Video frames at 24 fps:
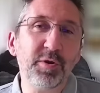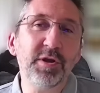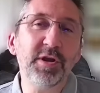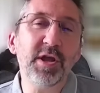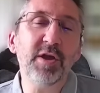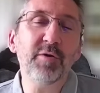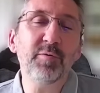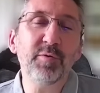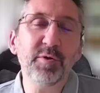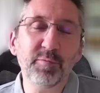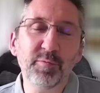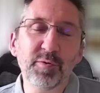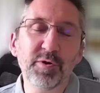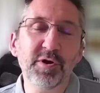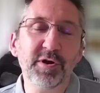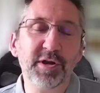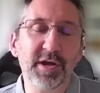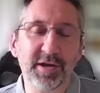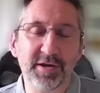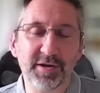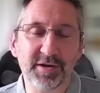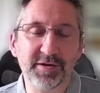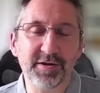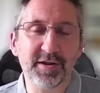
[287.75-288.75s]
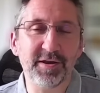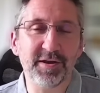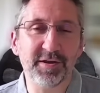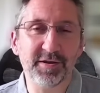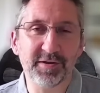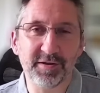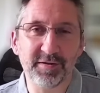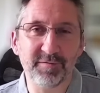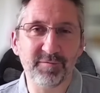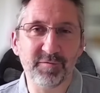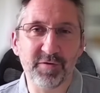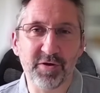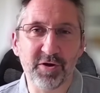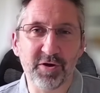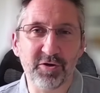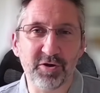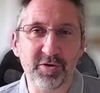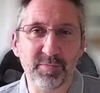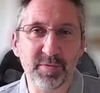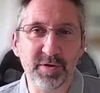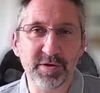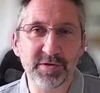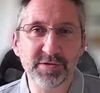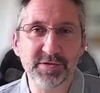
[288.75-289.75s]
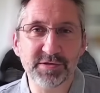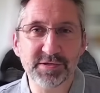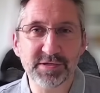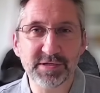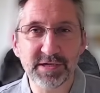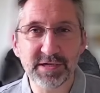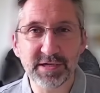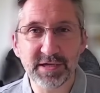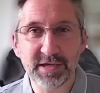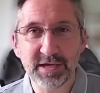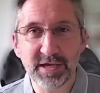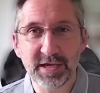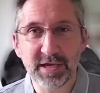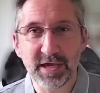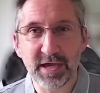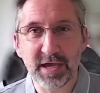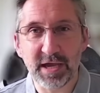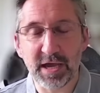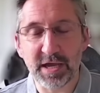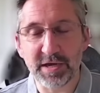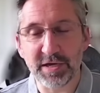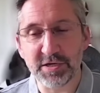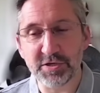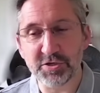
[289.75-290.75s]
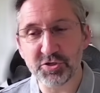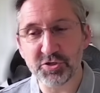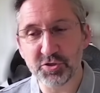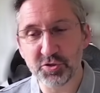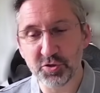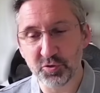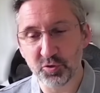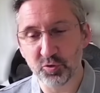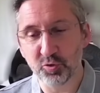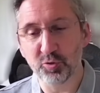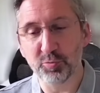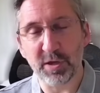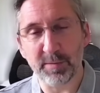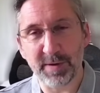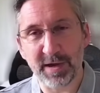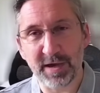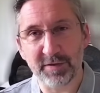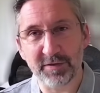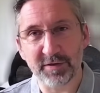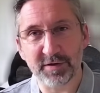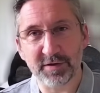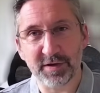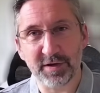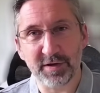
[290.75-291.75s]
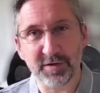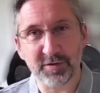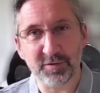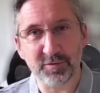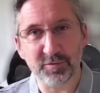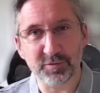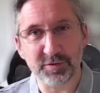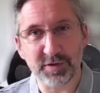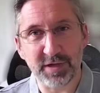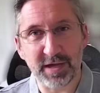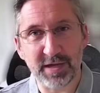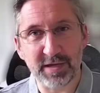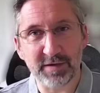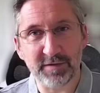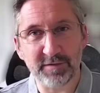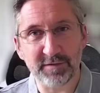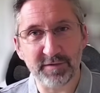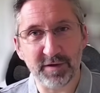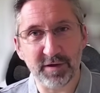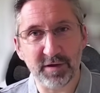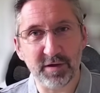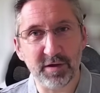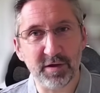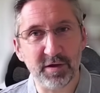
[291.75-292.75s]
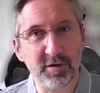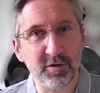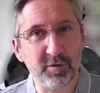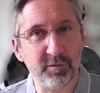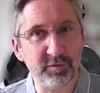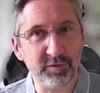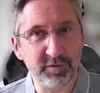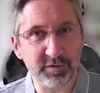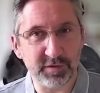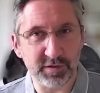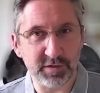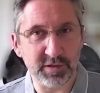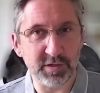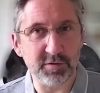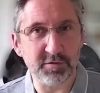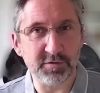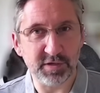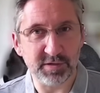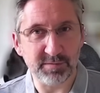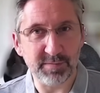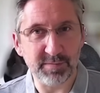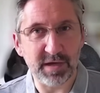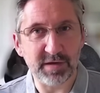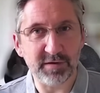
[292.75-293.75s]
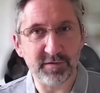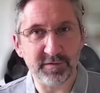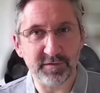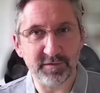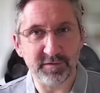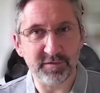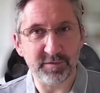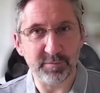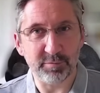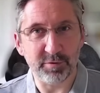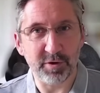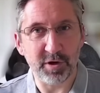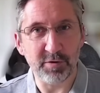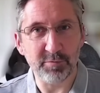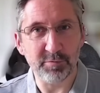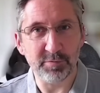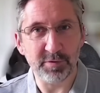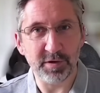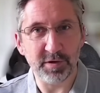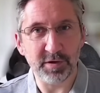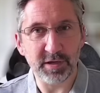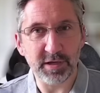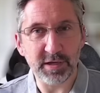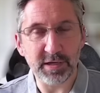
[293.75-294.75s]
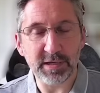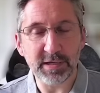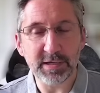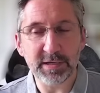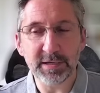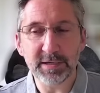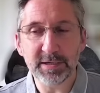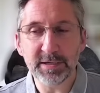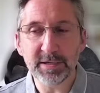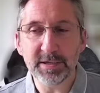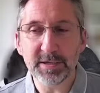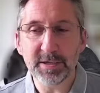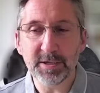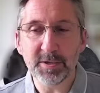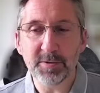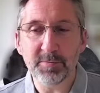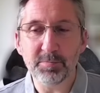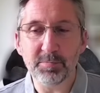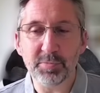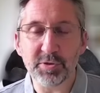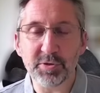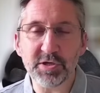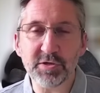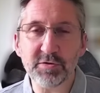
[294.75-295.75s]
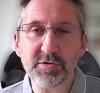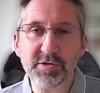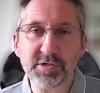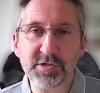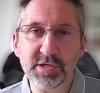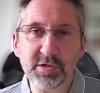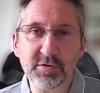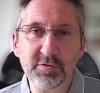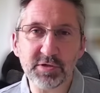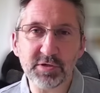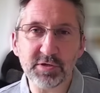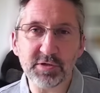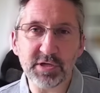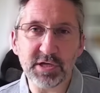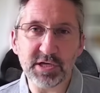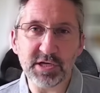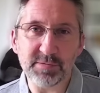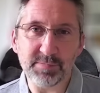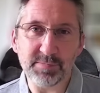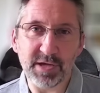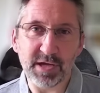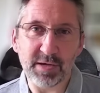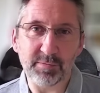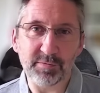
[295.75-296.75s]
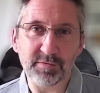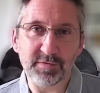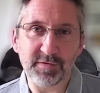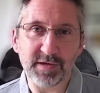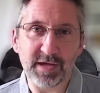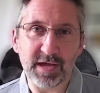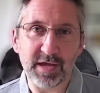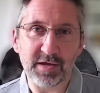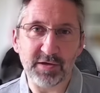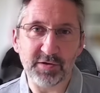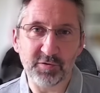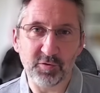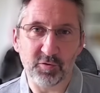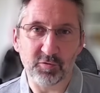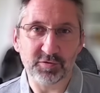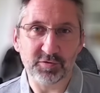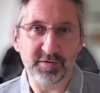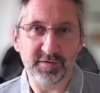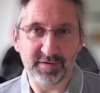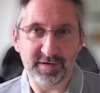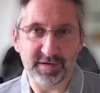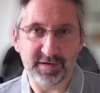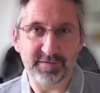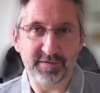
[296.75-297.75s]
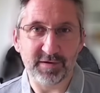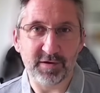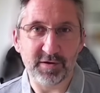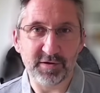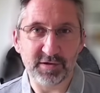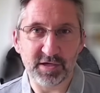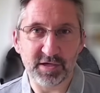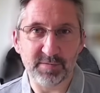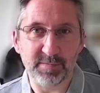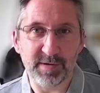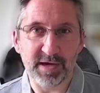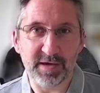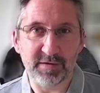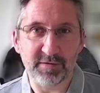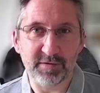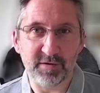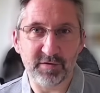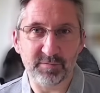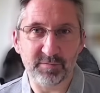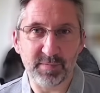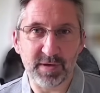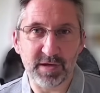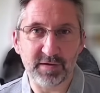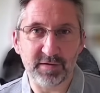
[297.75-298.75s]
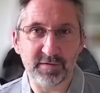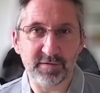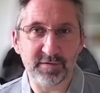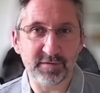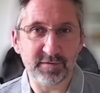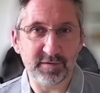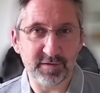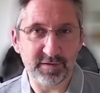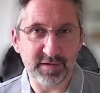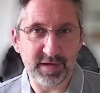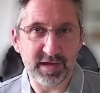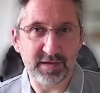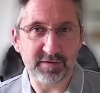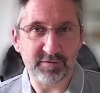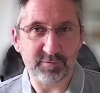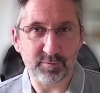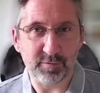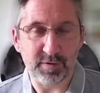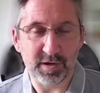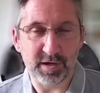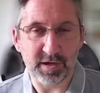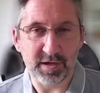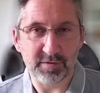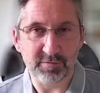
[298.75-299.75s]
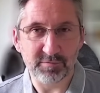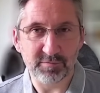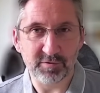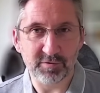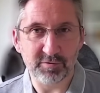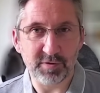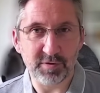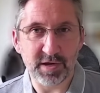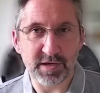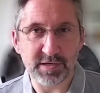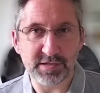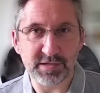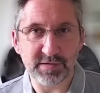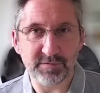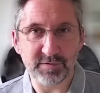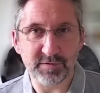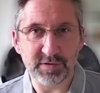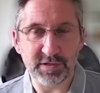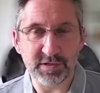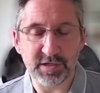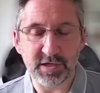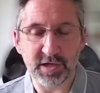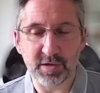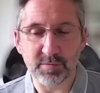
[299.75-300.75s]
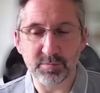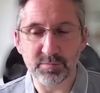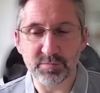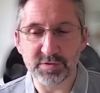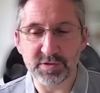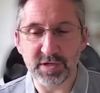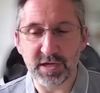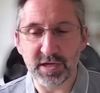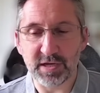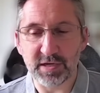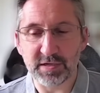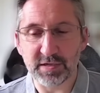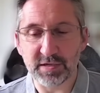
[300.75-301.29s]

we work in a clinical environment, and it should all be about the clinical data and obviously using medicines appropriately. but you still need to be able to get doctors excited about those medicines, and that's where creativity comes in.